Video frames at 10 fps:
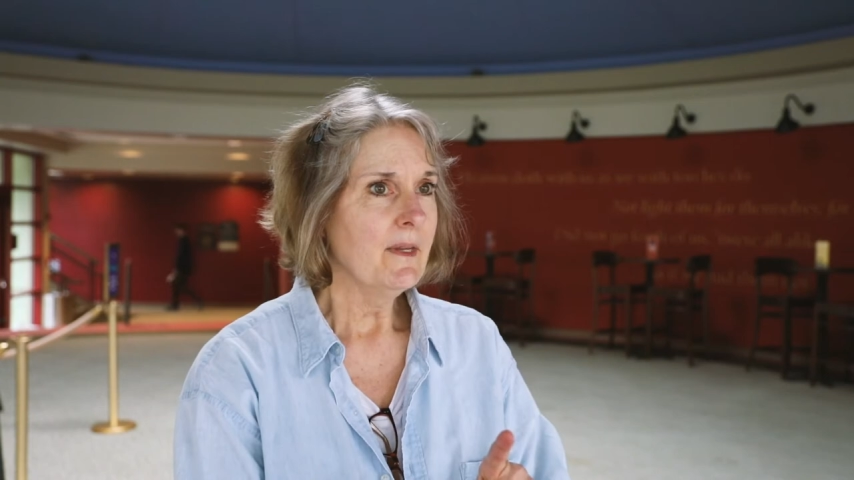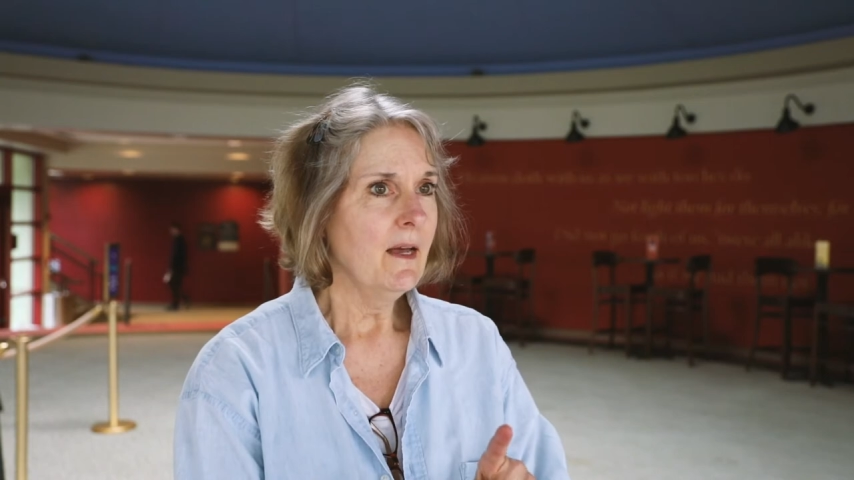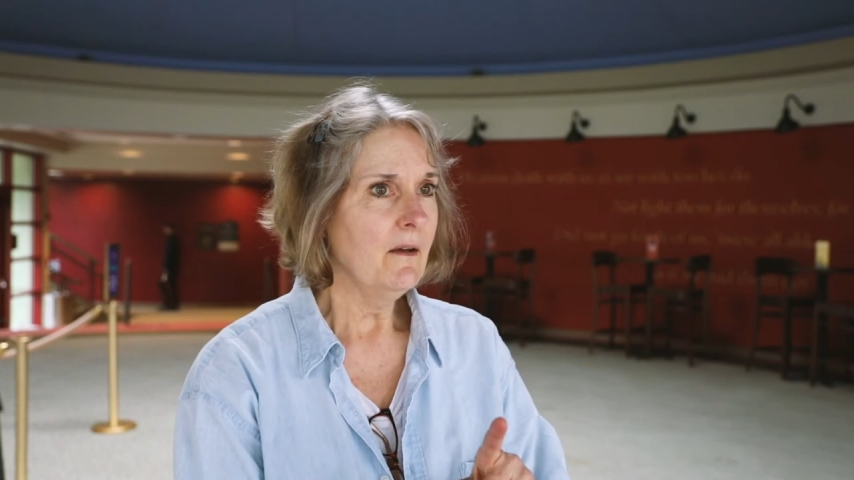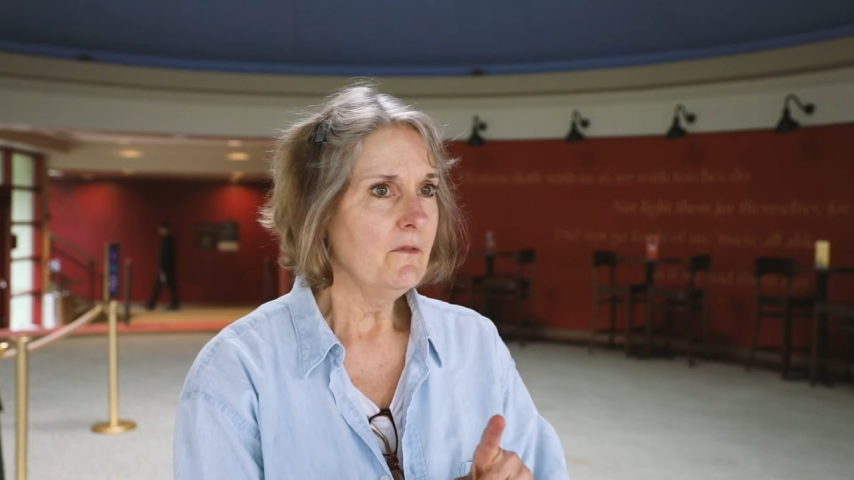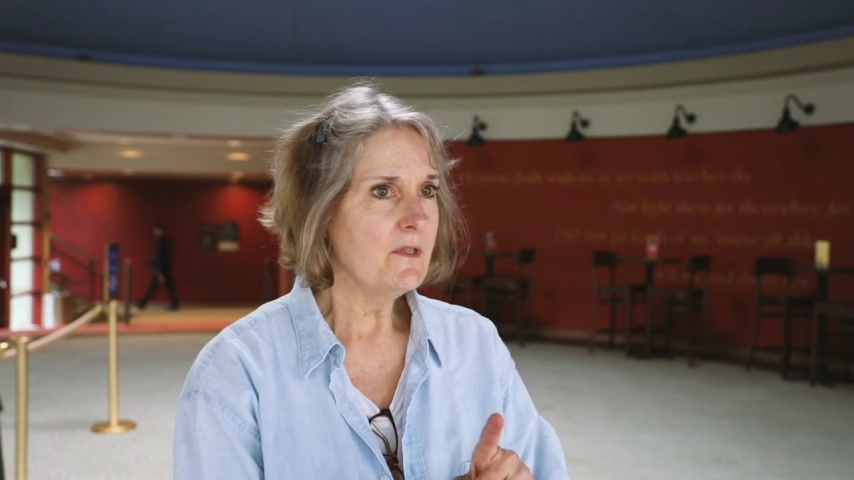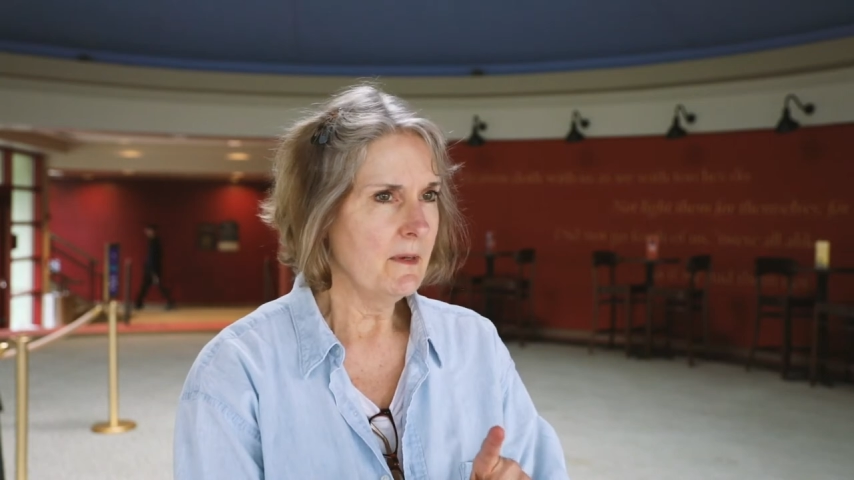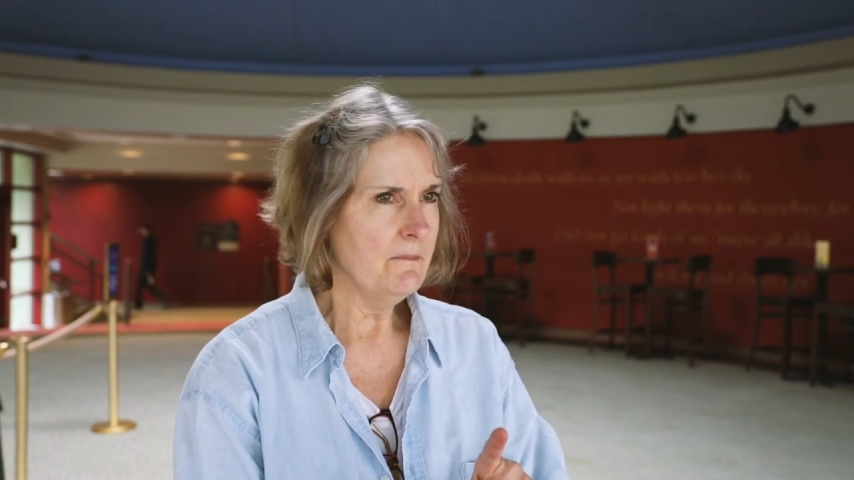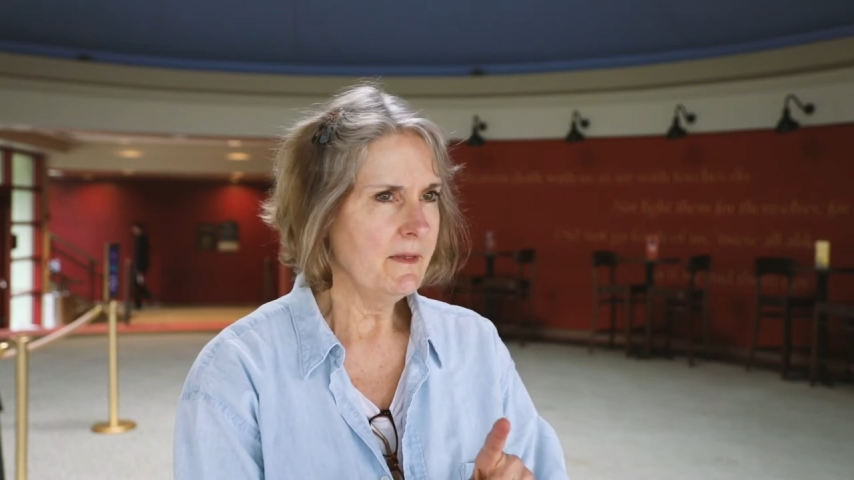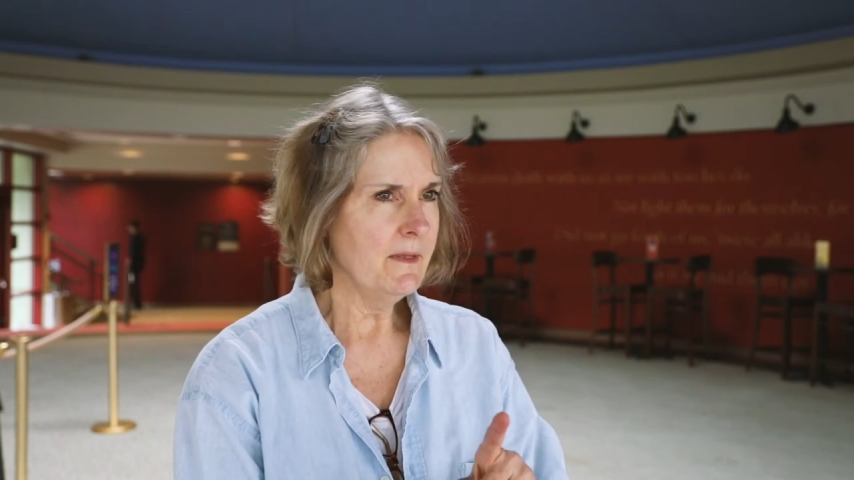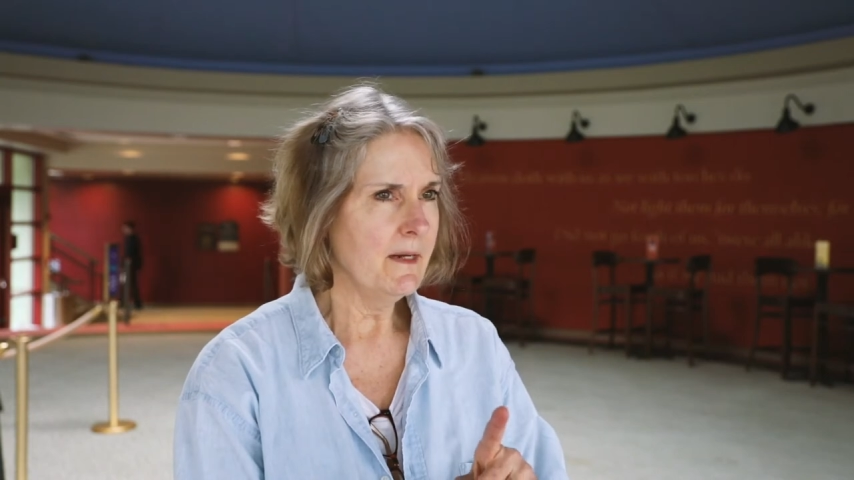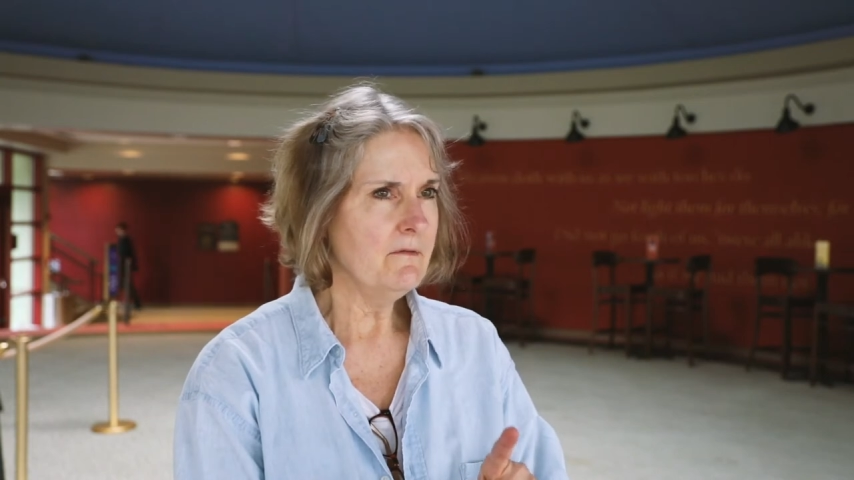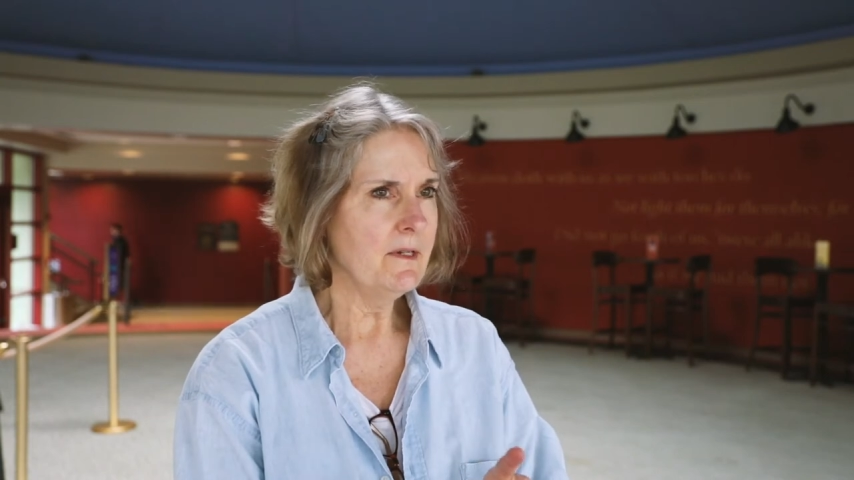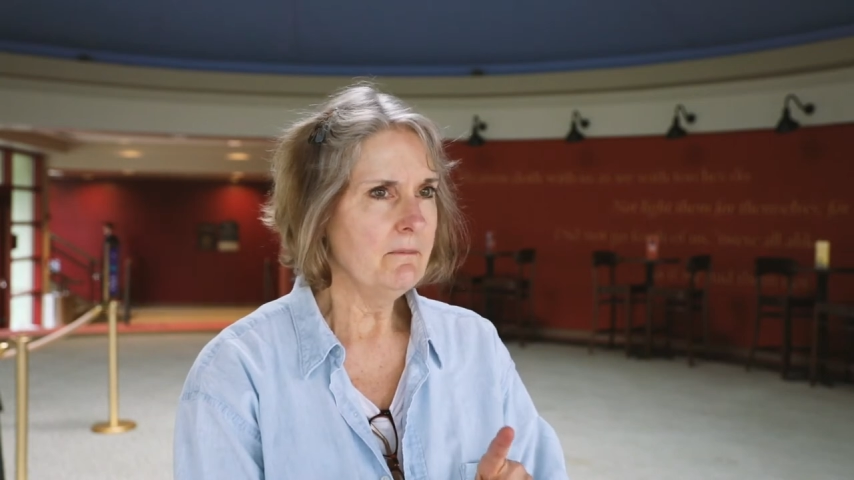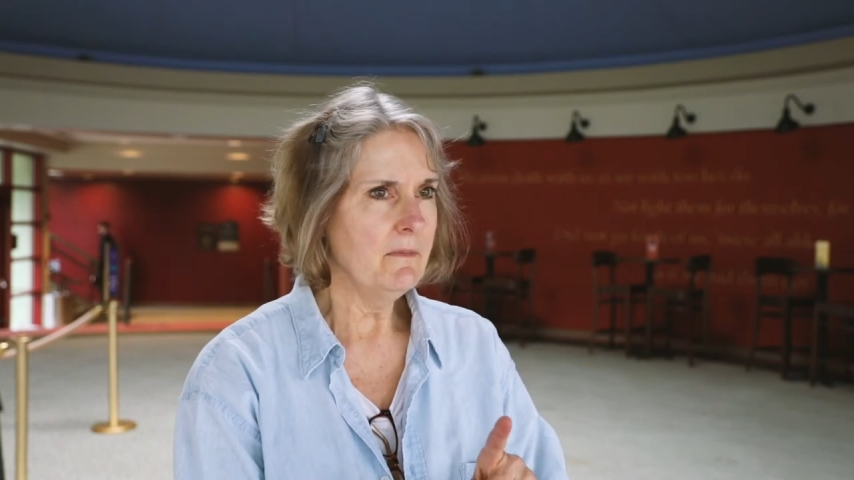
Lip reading: of something that I've done